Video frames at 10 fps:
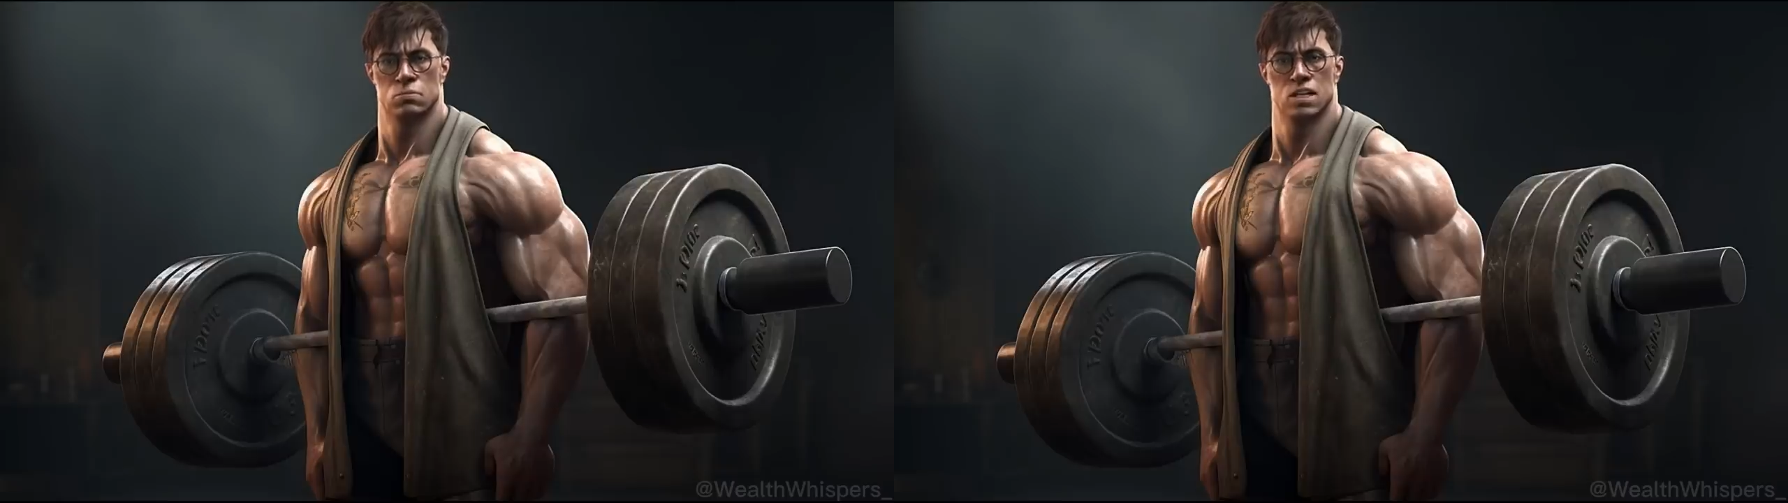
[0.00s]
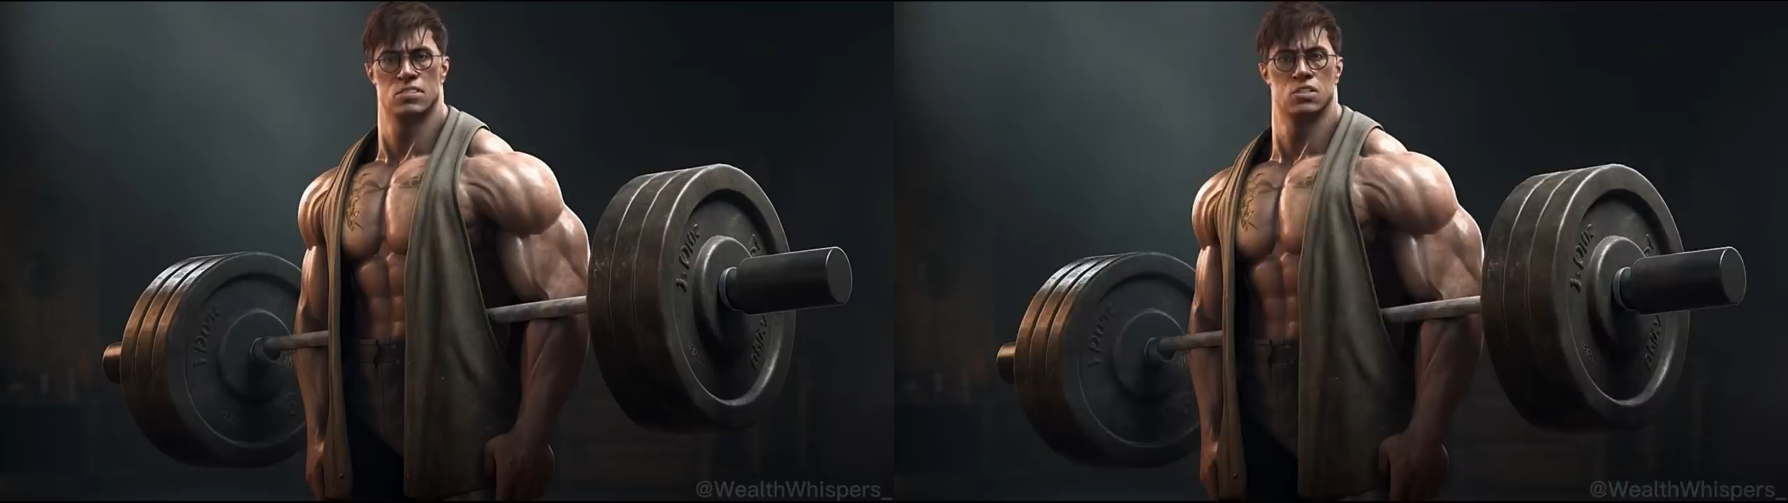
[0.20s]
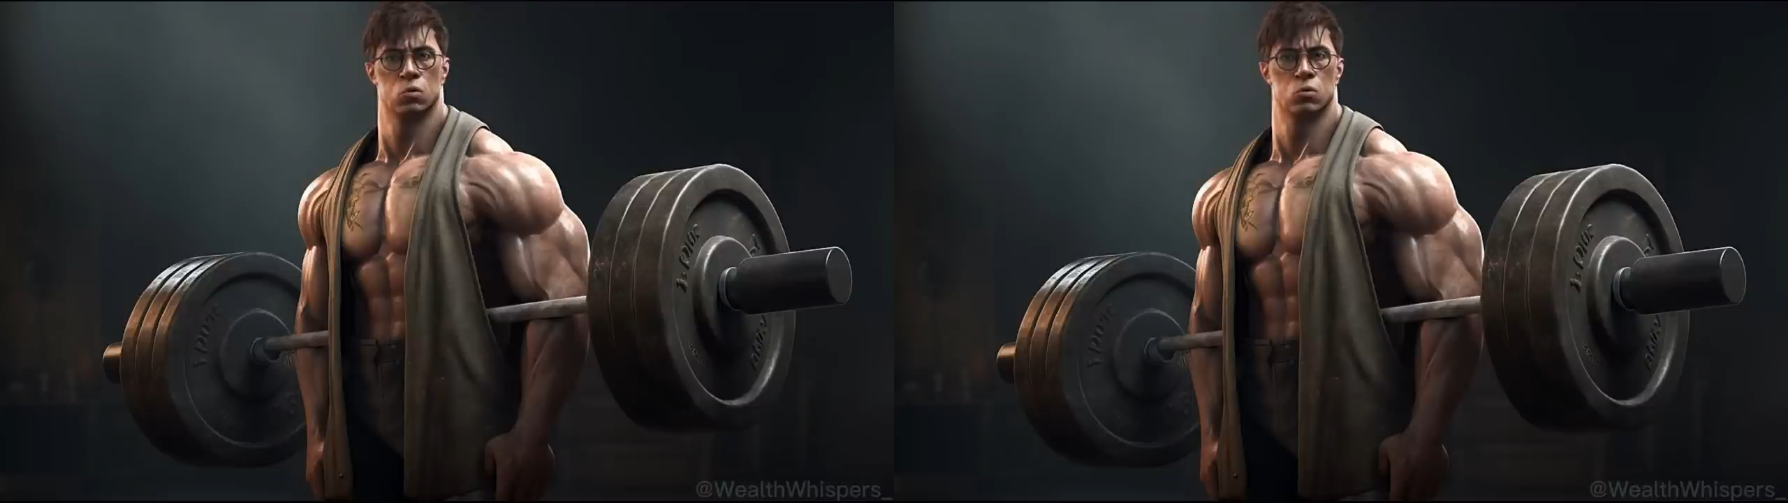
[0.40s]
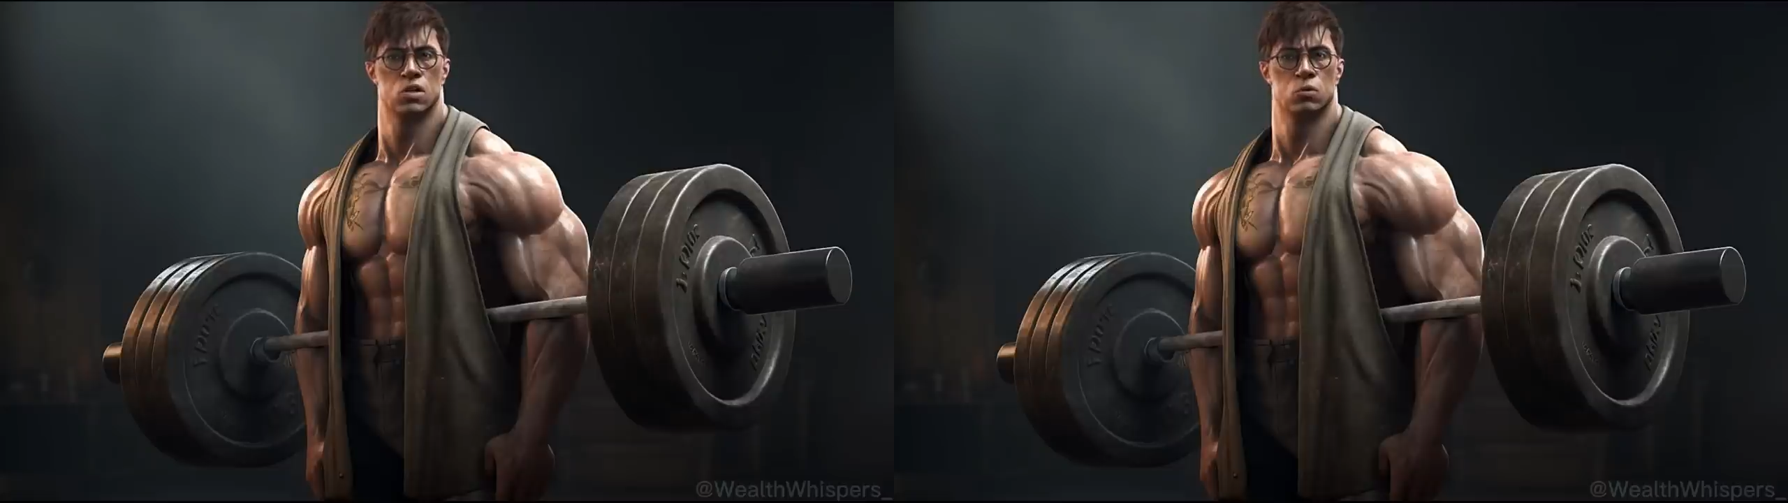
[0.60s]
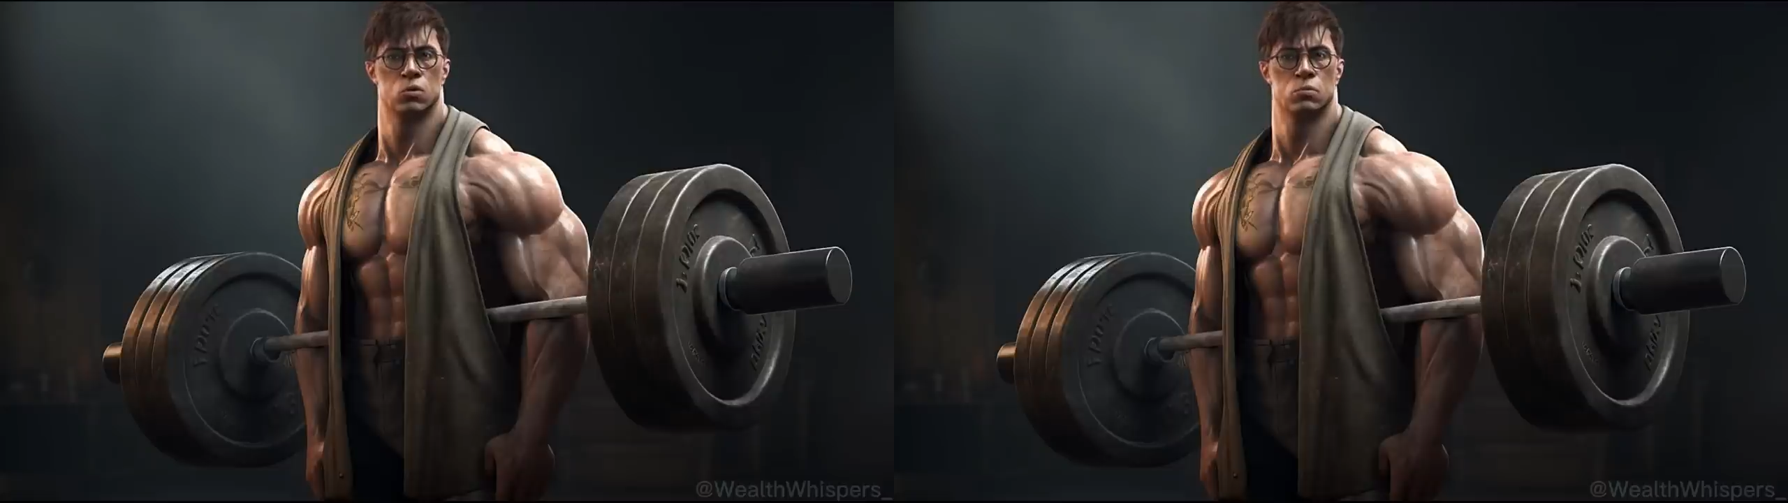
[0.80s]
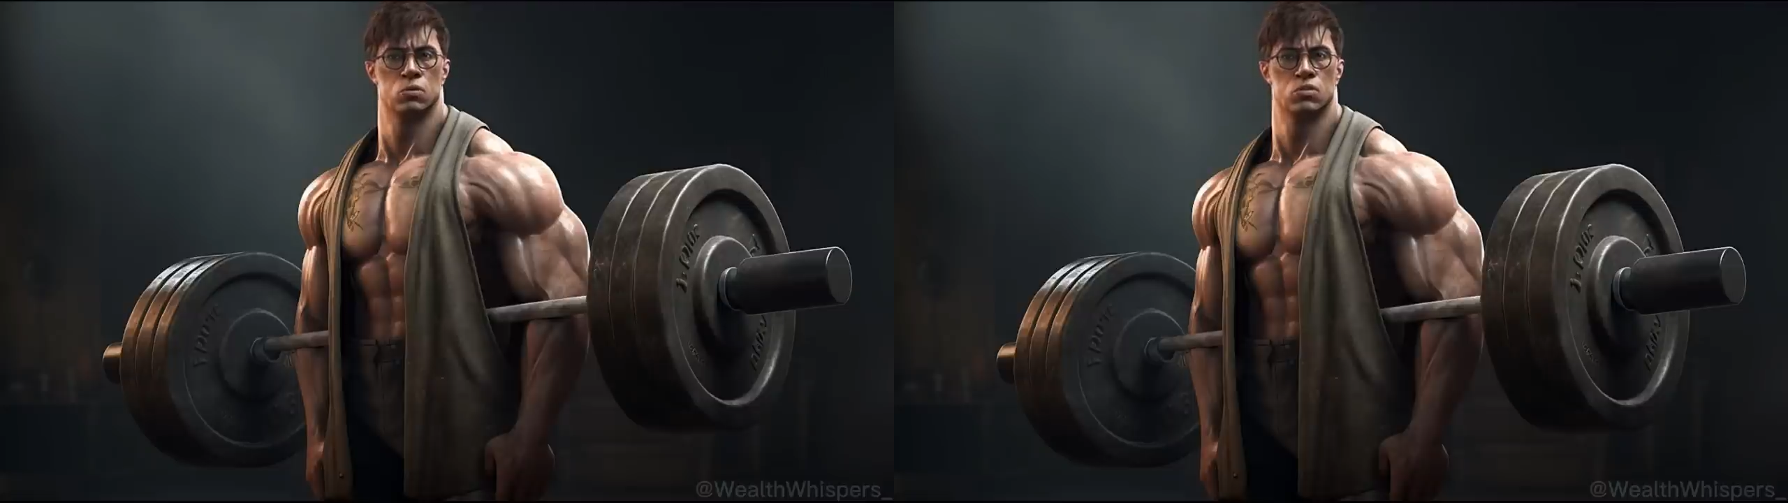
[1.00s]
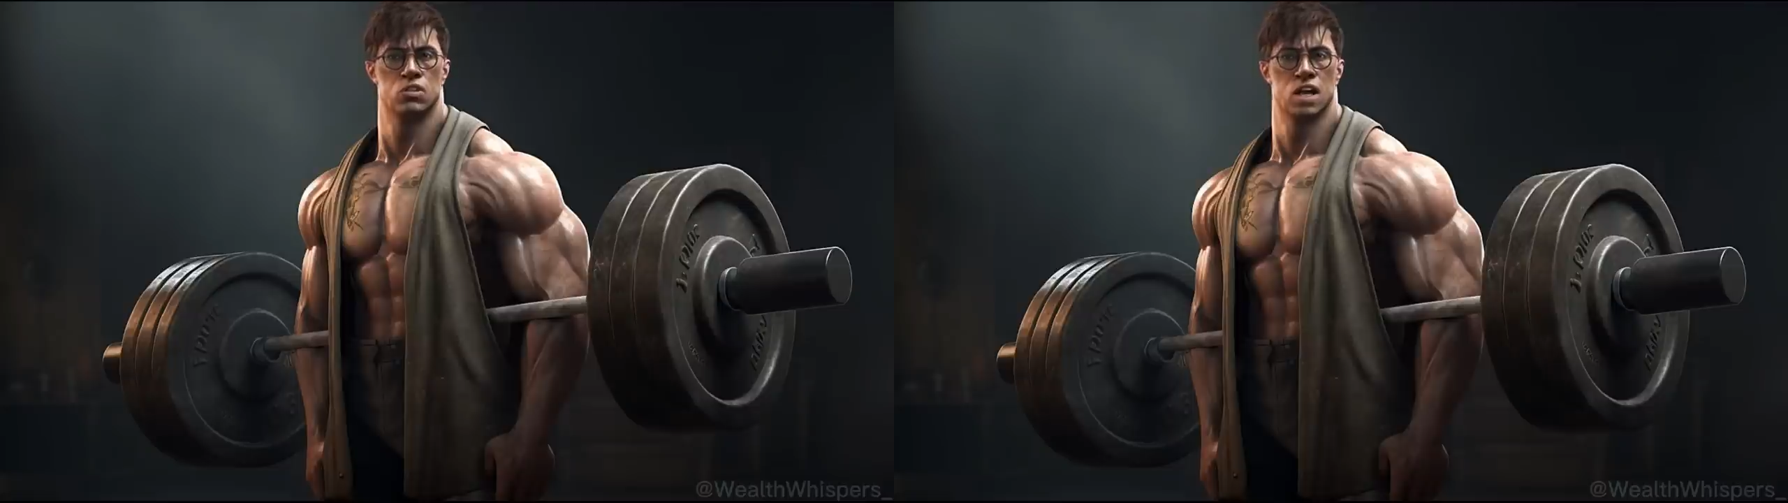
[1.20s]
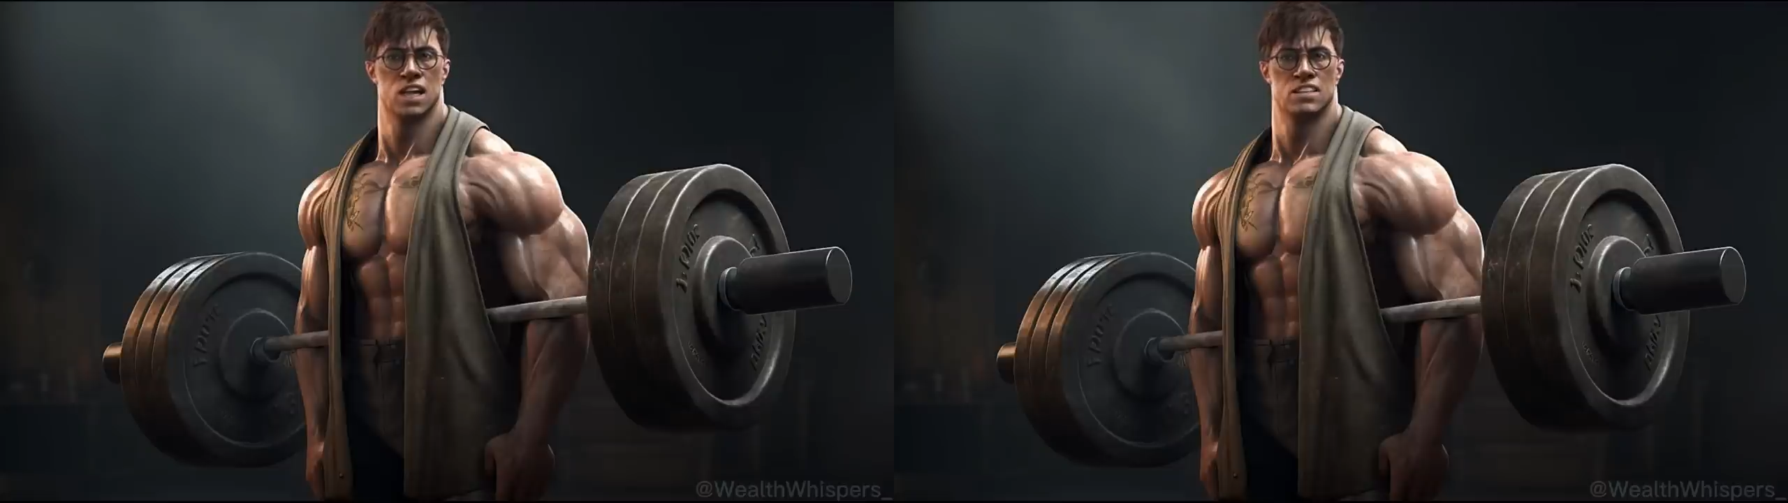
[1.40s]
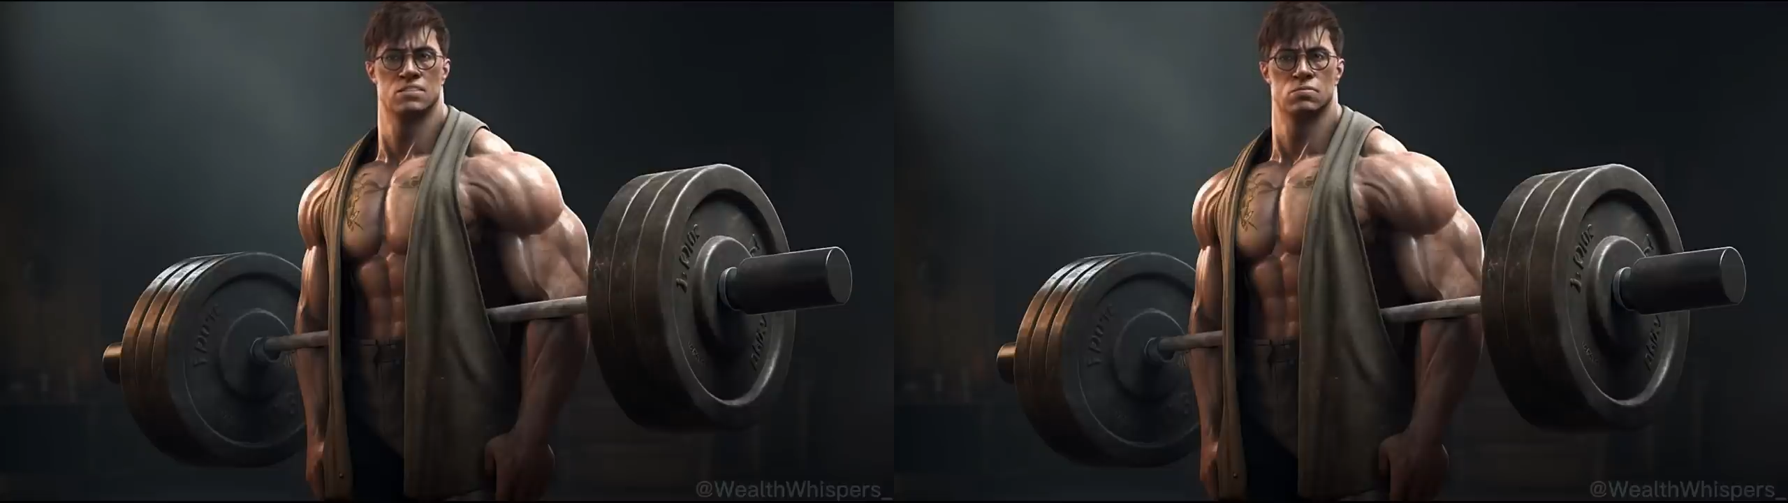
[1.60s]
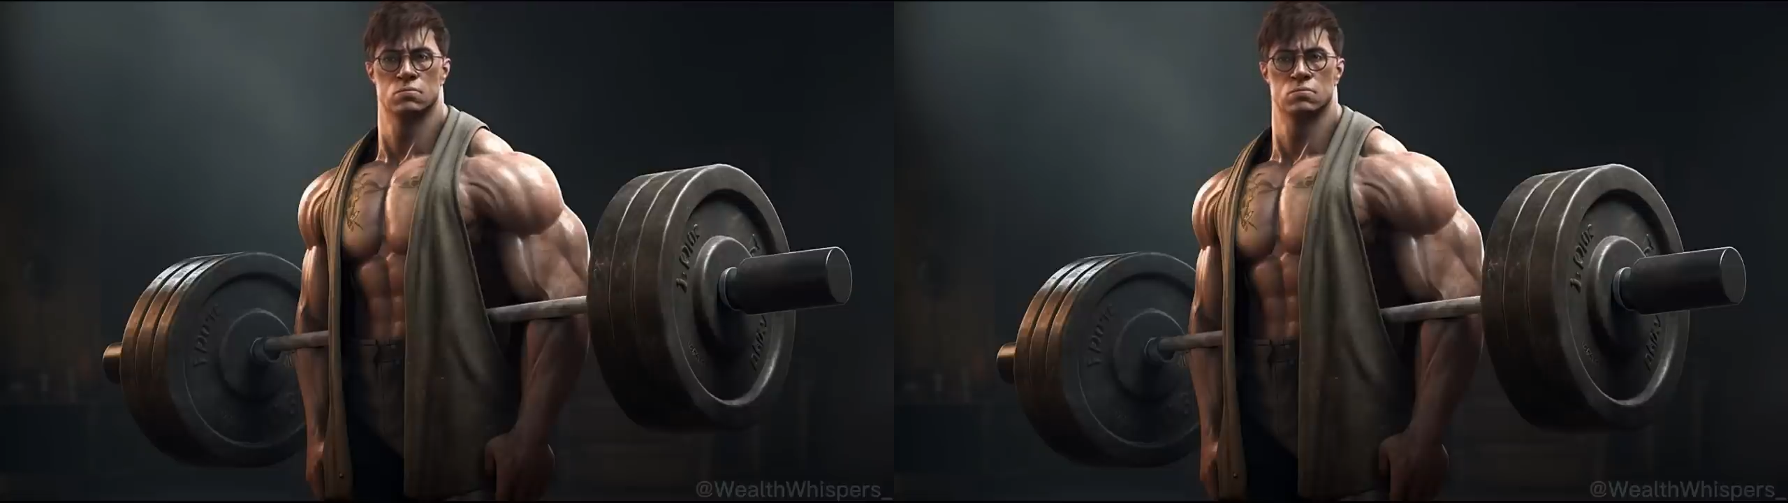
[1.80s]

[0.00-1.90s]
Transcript: It's no wonder we're both jacked.